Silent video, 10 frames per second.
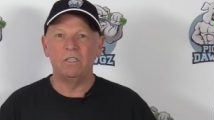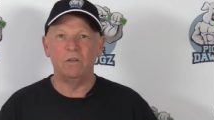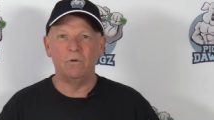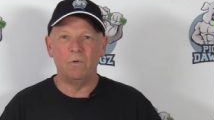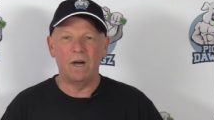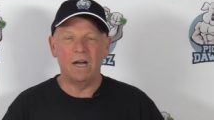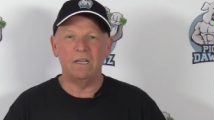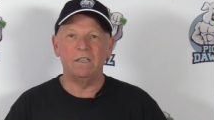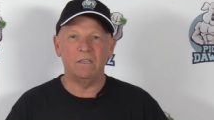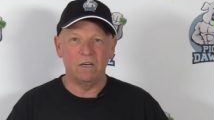
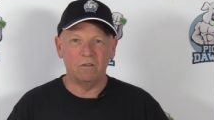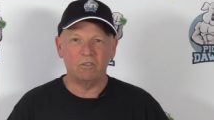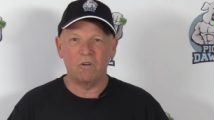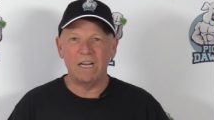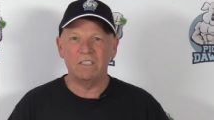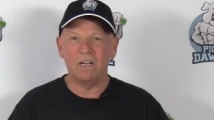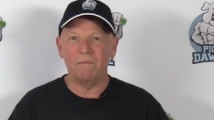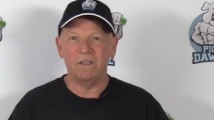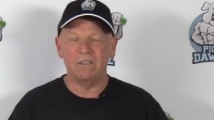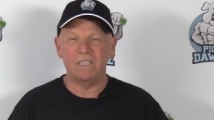to you know, trade
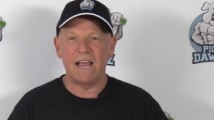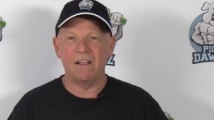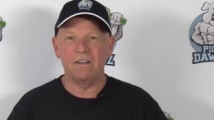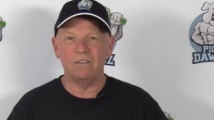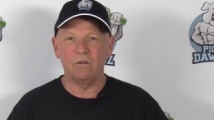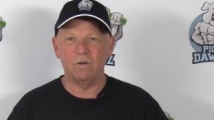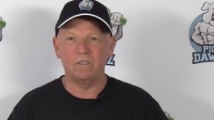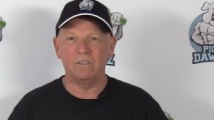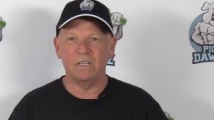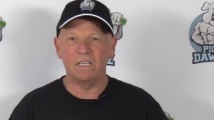some of their talent
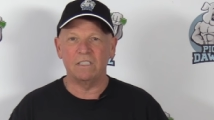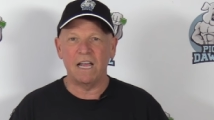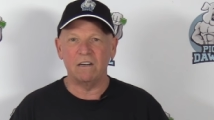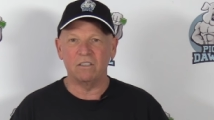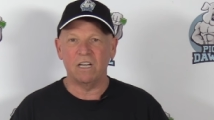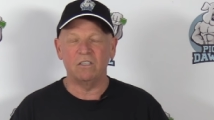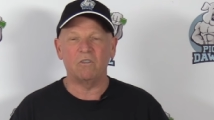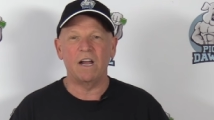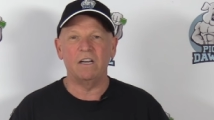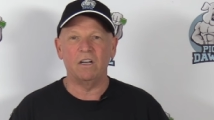to contenders and
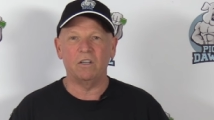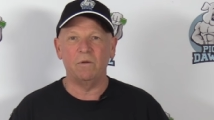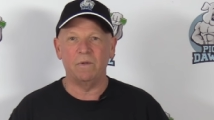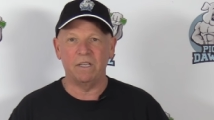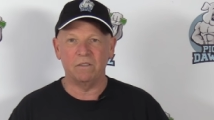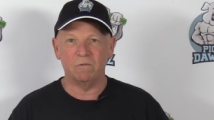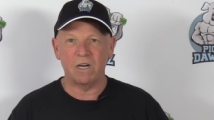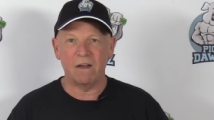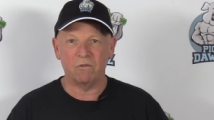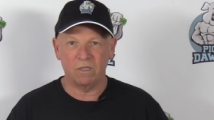try and accumulate some
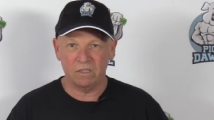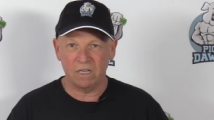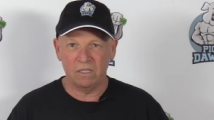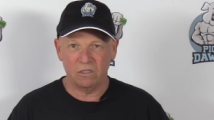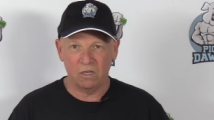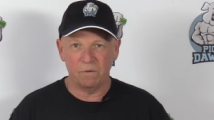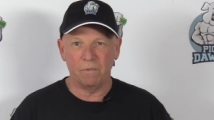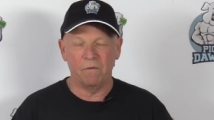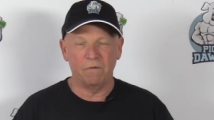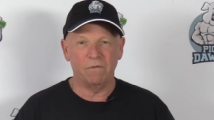draft choices and start to
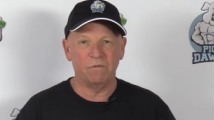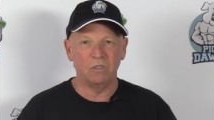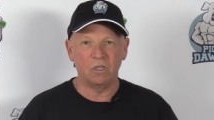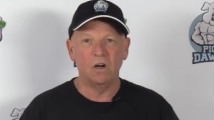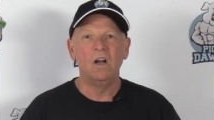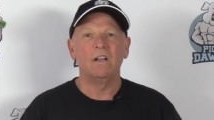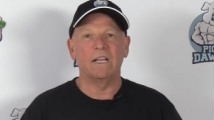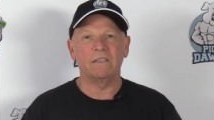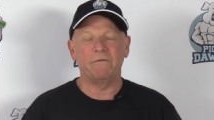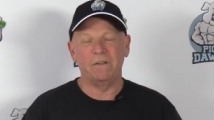build for the future,
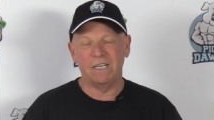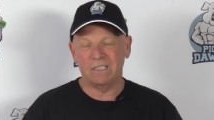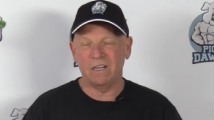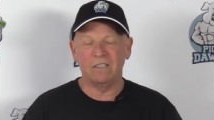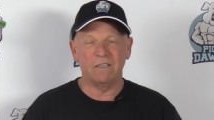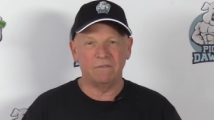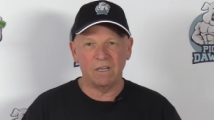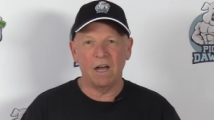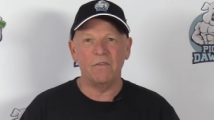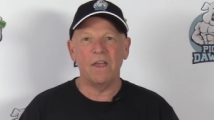like the Phoenix Suns have
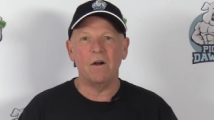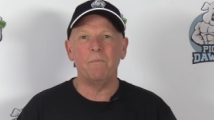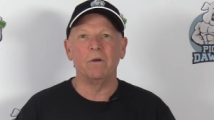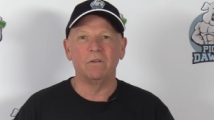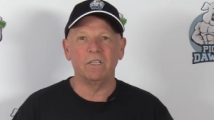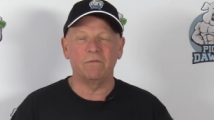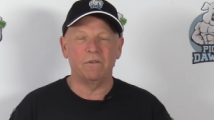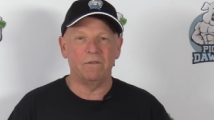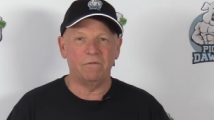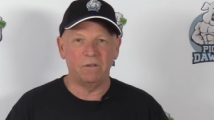done. They are building
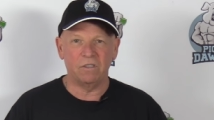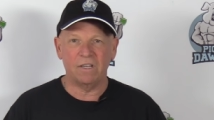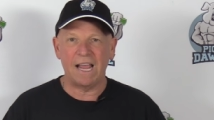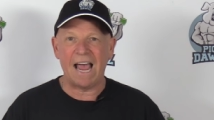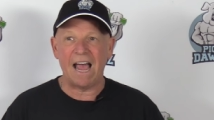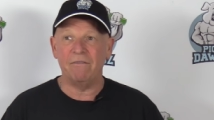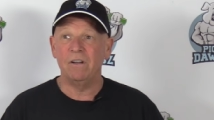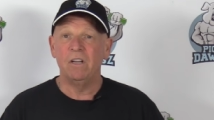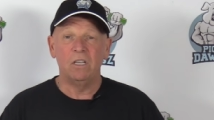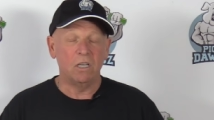for the future. They
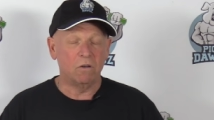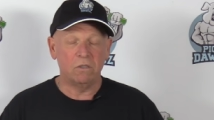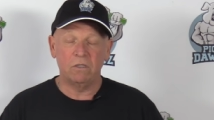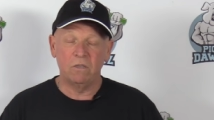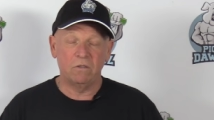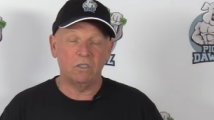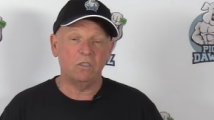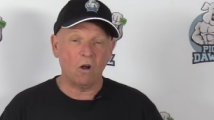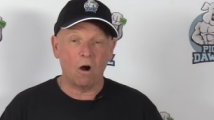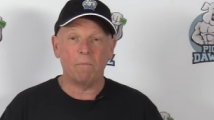have, you know, two
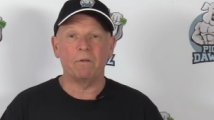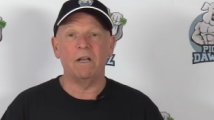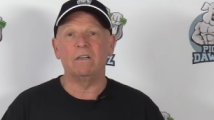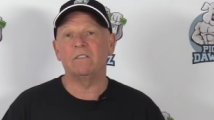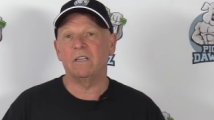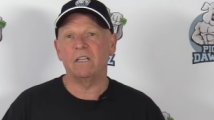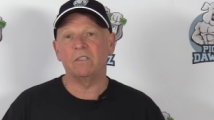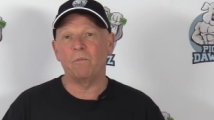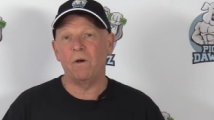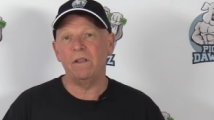star players at
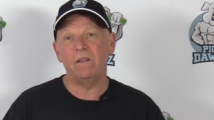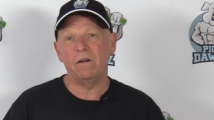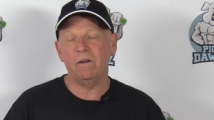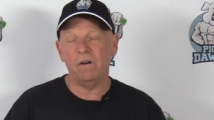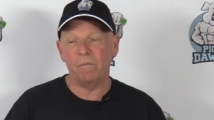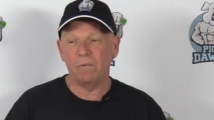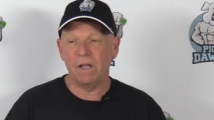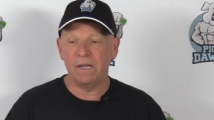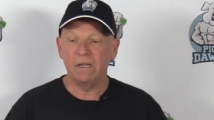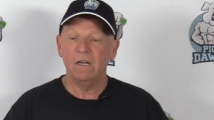this point, and they're, you know,
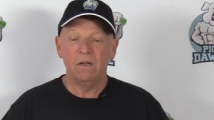playing